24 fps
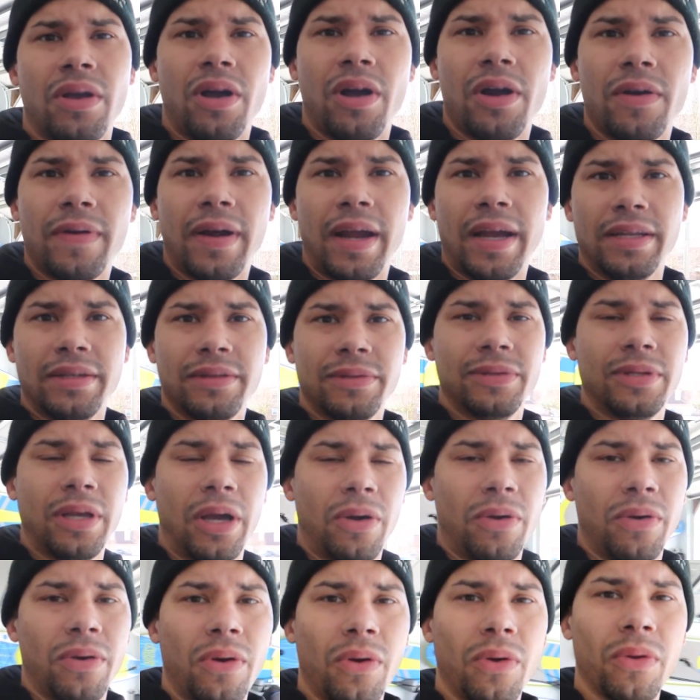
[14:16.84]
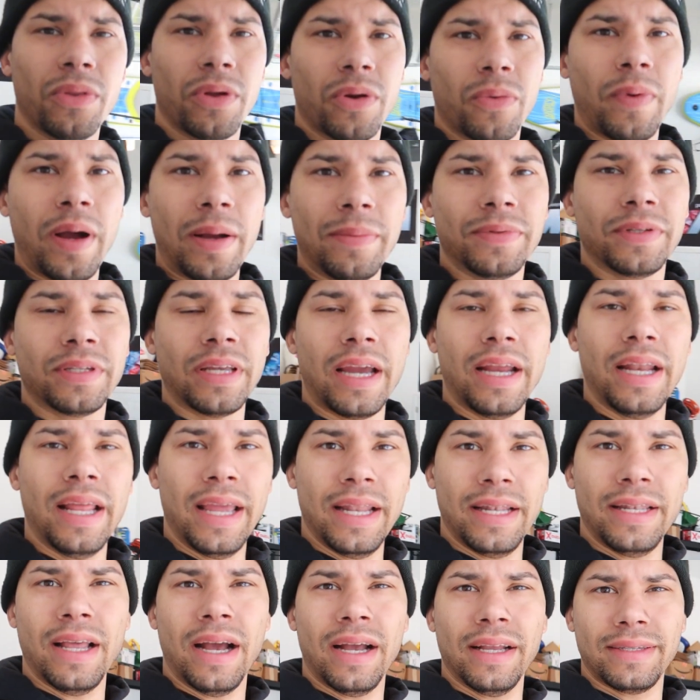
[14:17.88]
Alright, so on their website
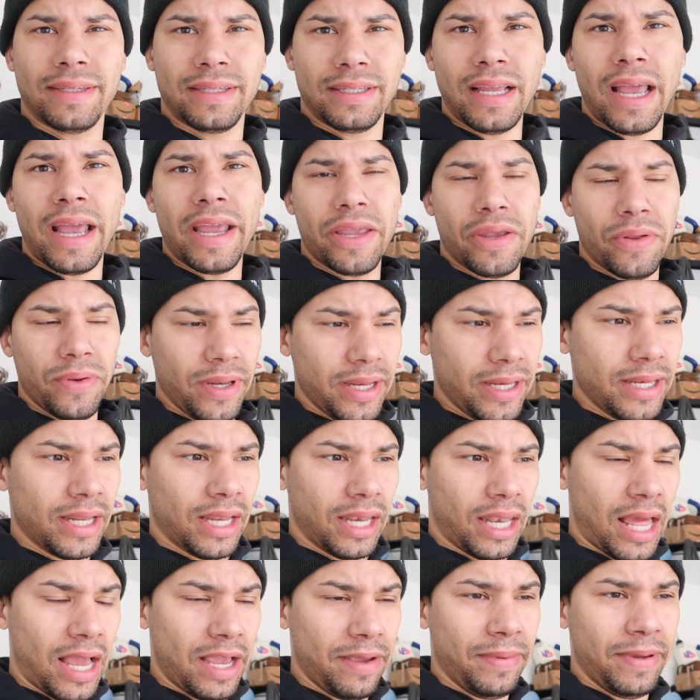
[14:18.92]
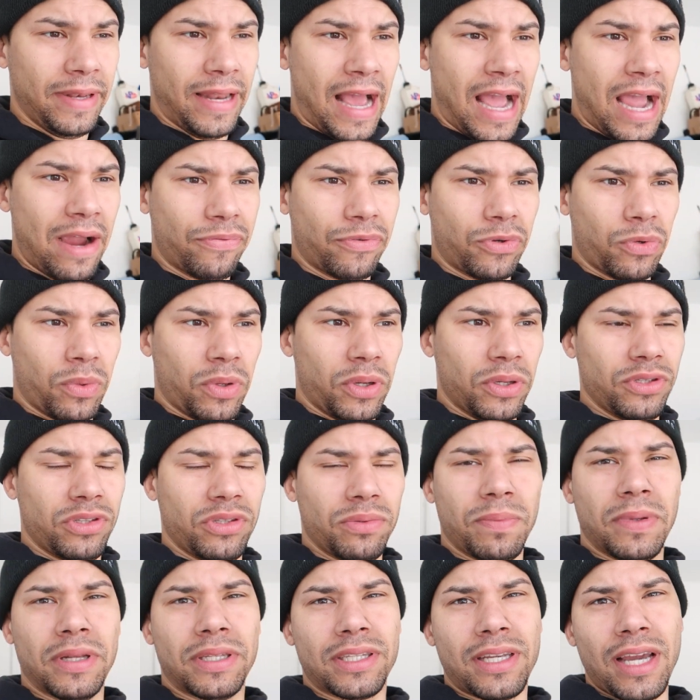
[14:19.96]
it does say you need an alignment
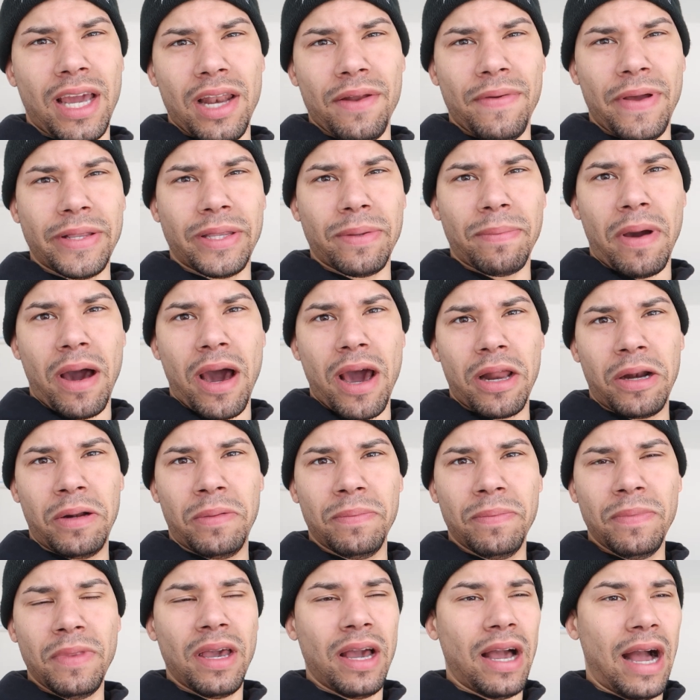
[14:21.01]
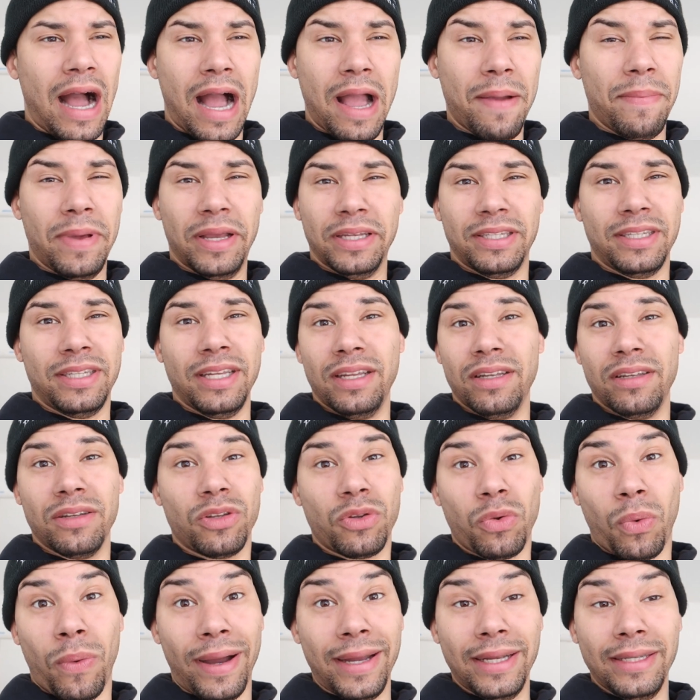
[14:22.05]
afterwards, but it's kind of at the bottom. I missed it
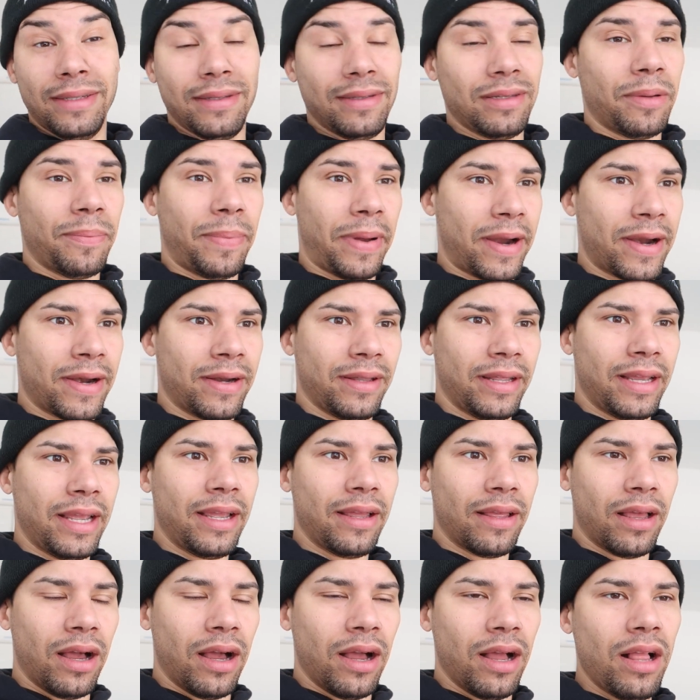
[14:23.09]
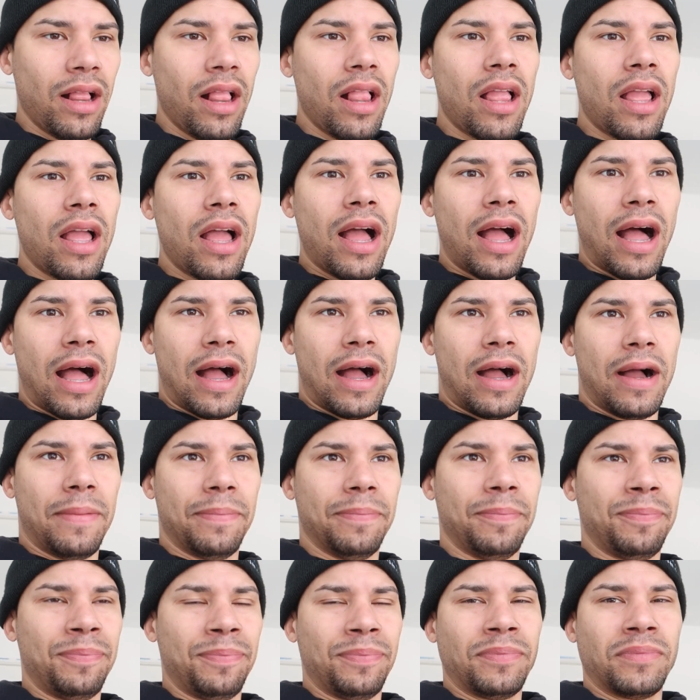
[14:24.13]
twice apparently.
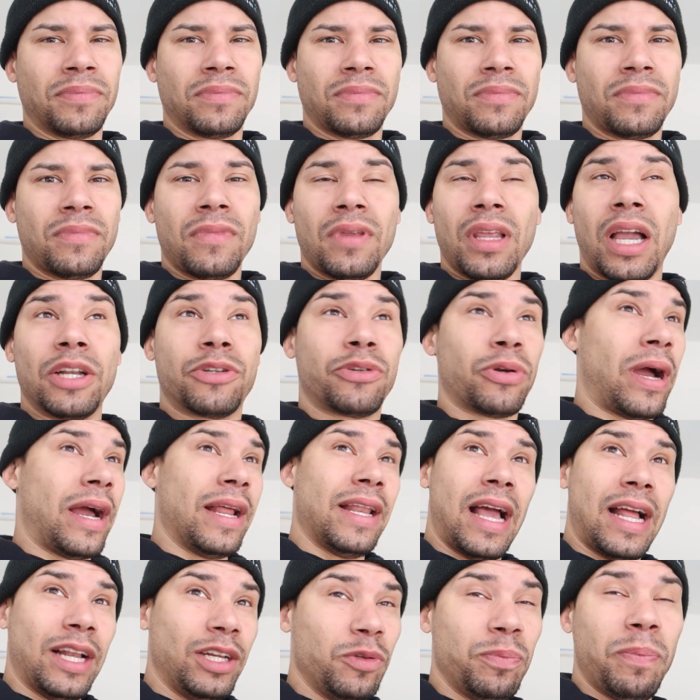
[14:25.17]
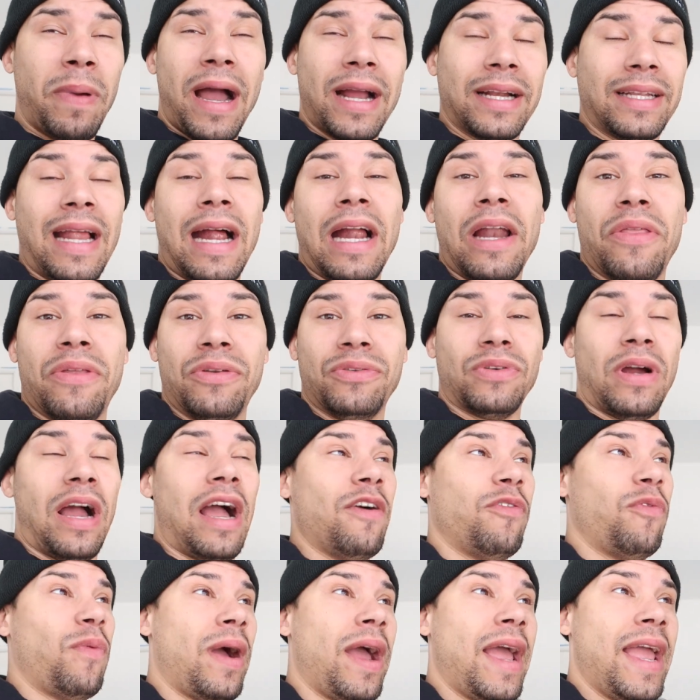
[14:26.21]
I just backed out of the
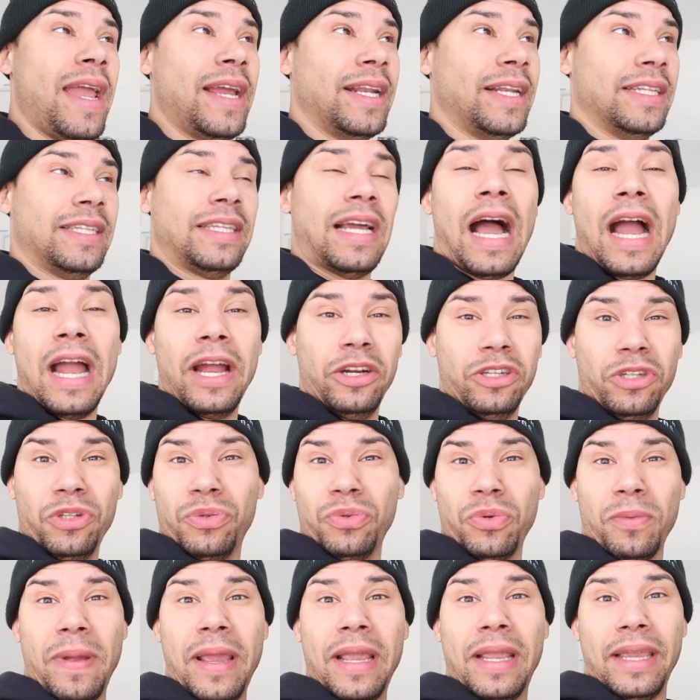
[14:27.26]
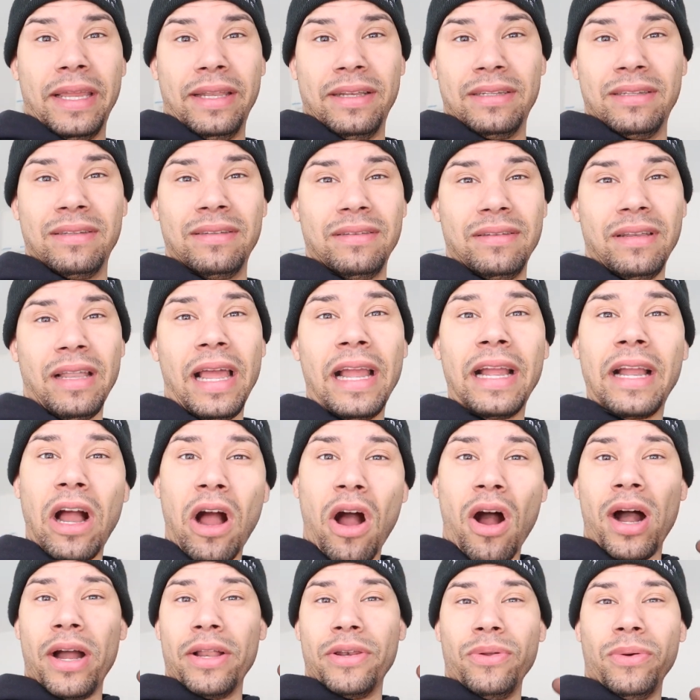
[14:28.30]
driveway and the tires were making like
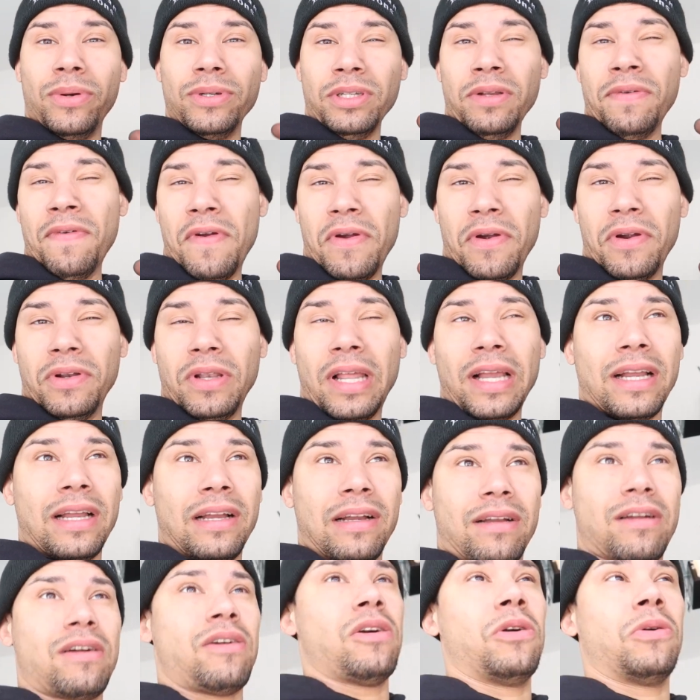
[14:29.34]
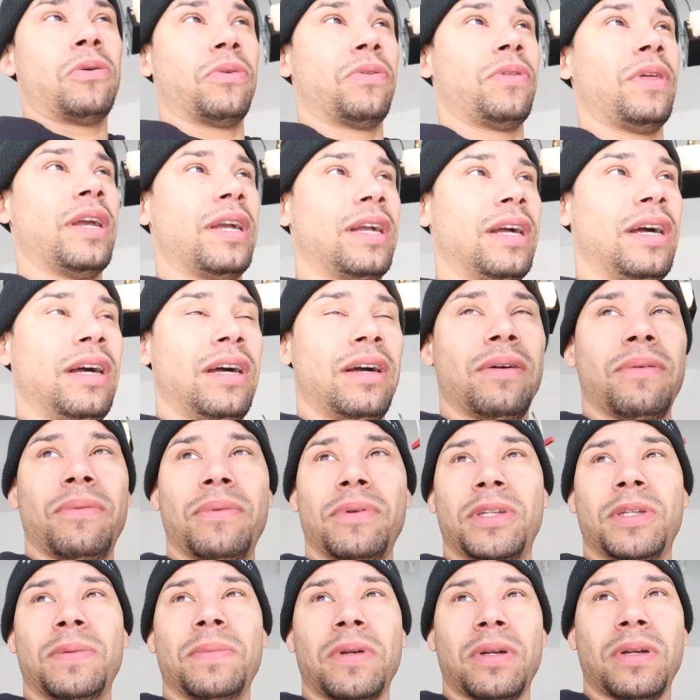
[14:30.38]
odd noise. You ever heard like a car with like a,
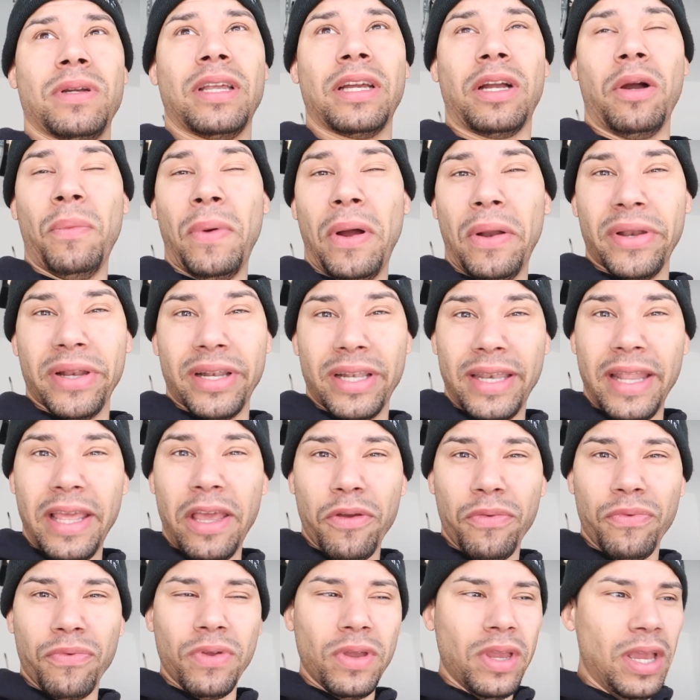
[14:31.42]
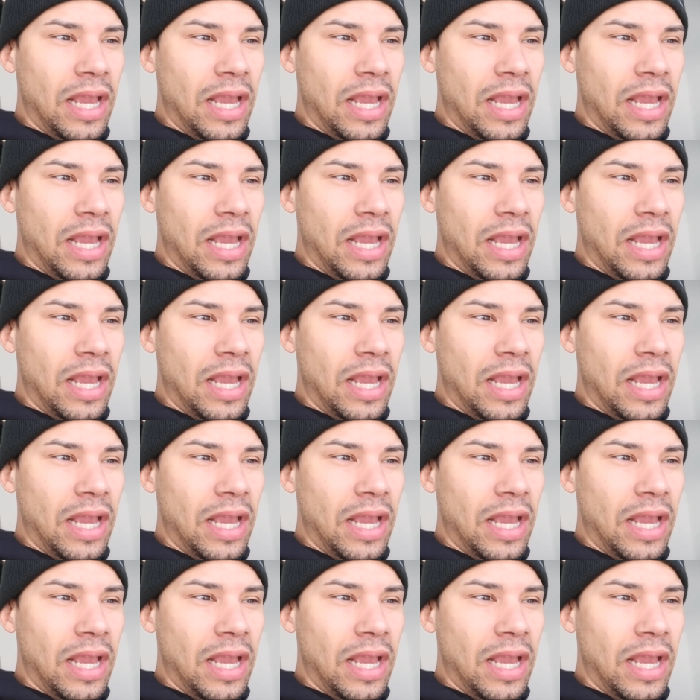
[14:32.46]
like a welded diff,